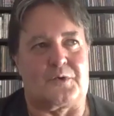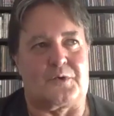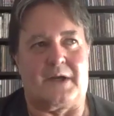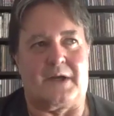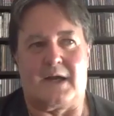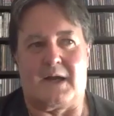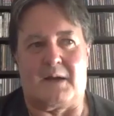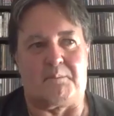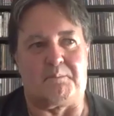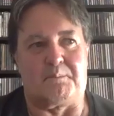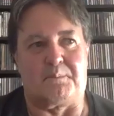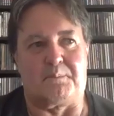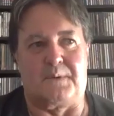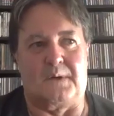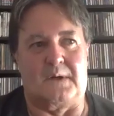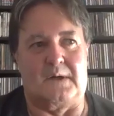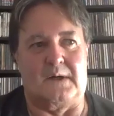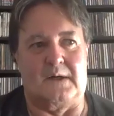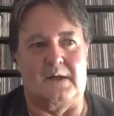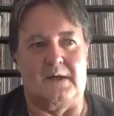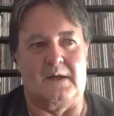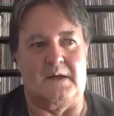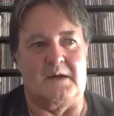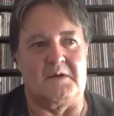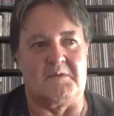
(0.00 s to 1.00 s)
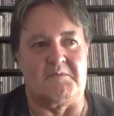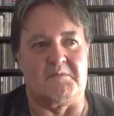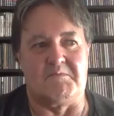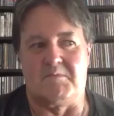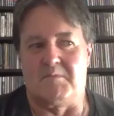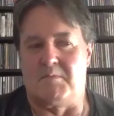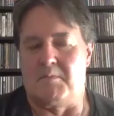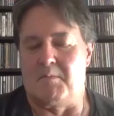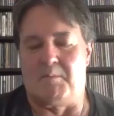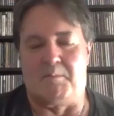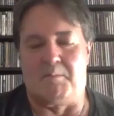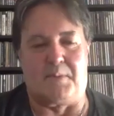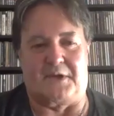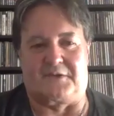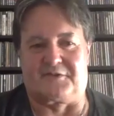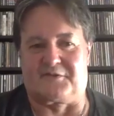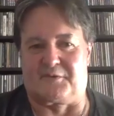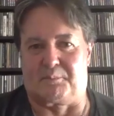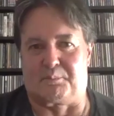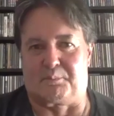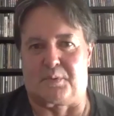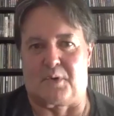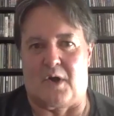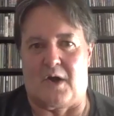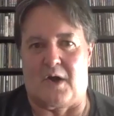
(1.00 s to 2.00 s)
conjuring up
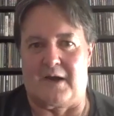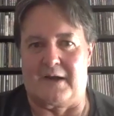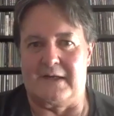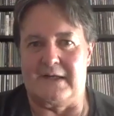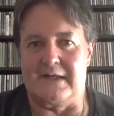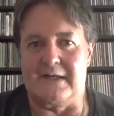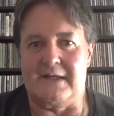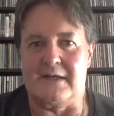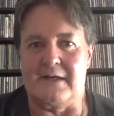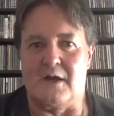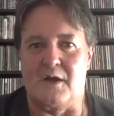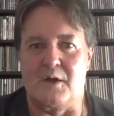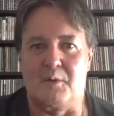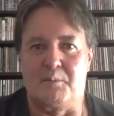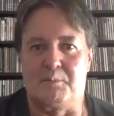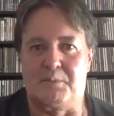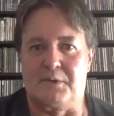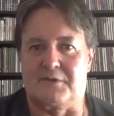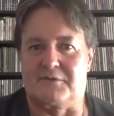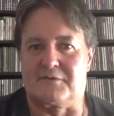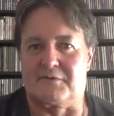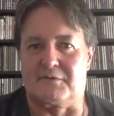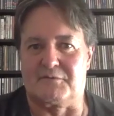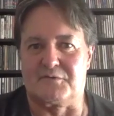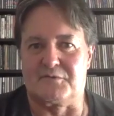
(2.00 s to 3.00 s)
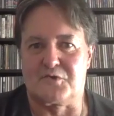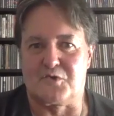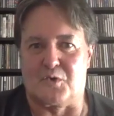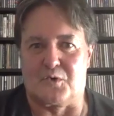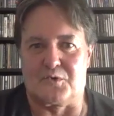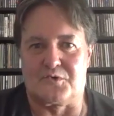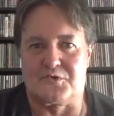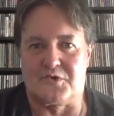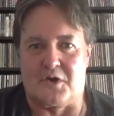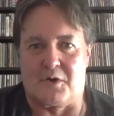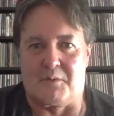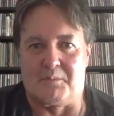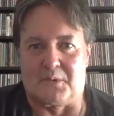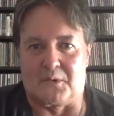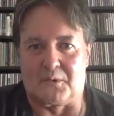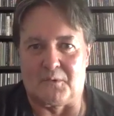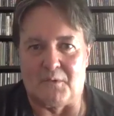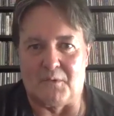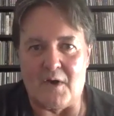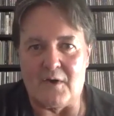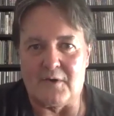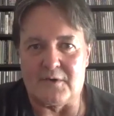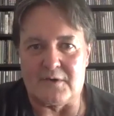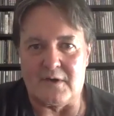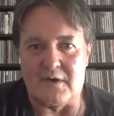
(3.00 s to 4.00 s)
bits of Brian Eno, bits of Giorgio
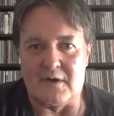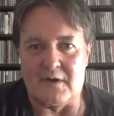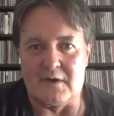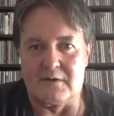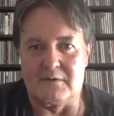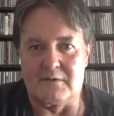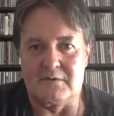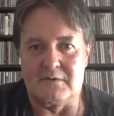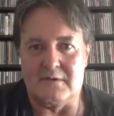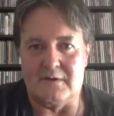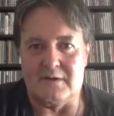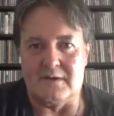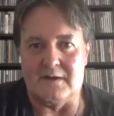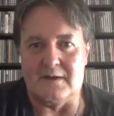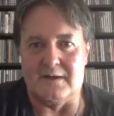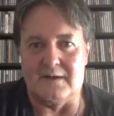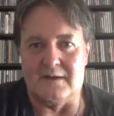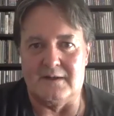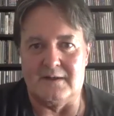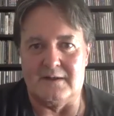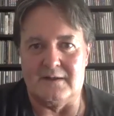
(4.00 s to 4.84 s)
Moroder.